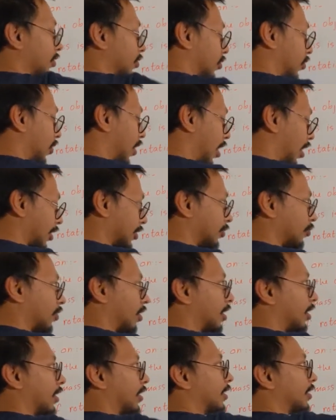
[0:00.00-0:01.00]
So r
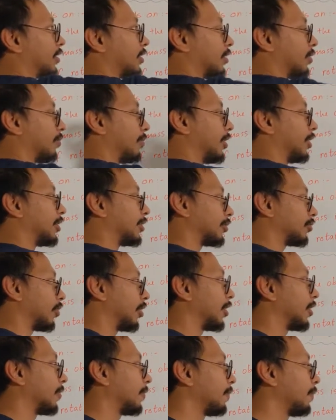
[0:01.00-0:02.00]
squared is meter squared.